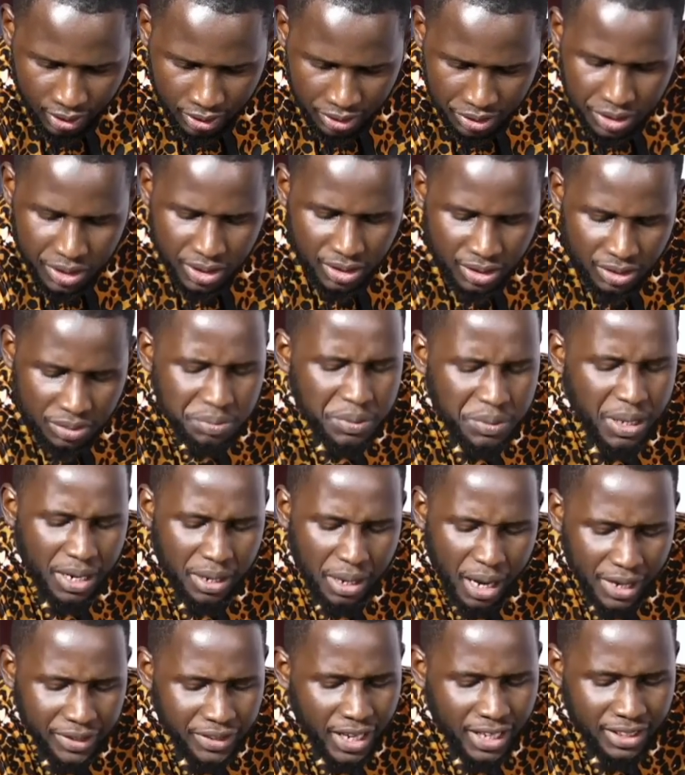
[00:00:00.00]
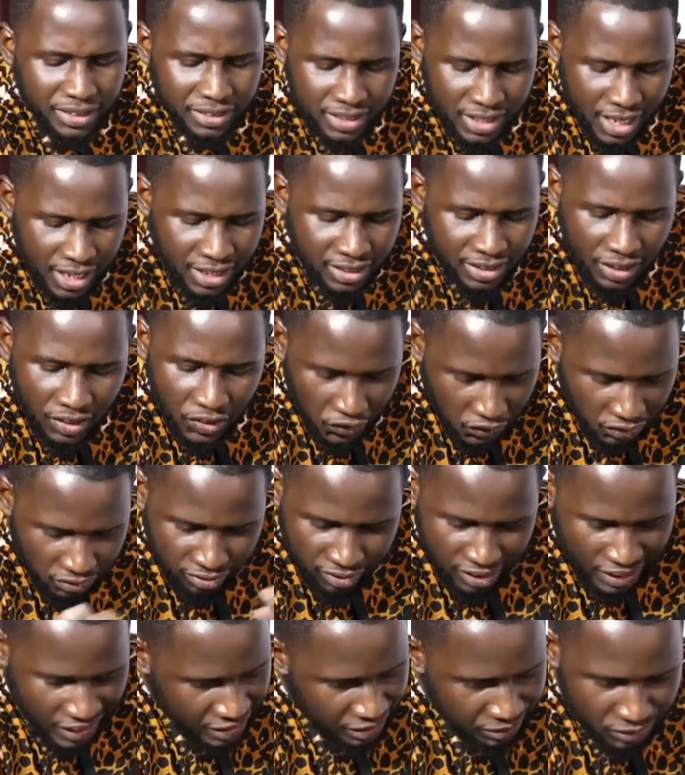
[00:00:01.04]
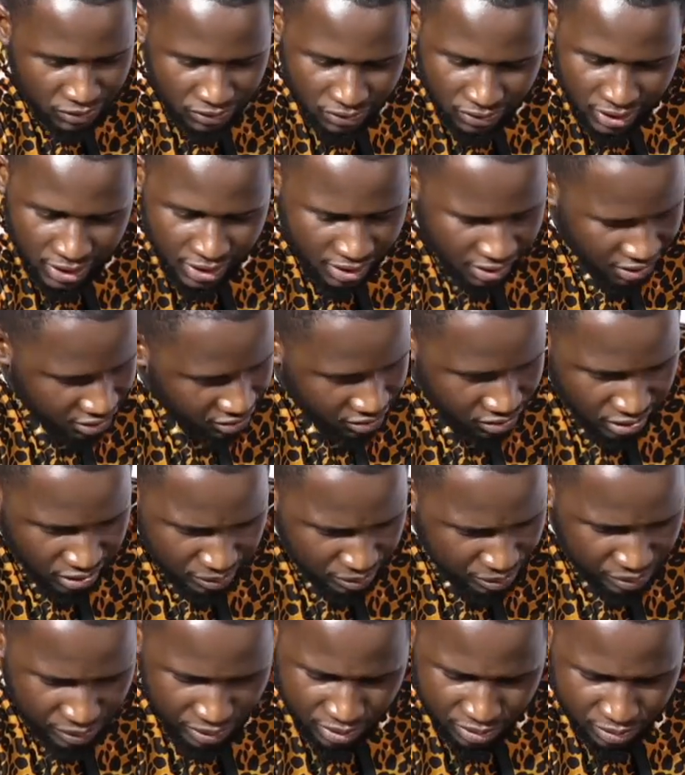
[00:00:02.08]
this. There's a lot of claims, really. Some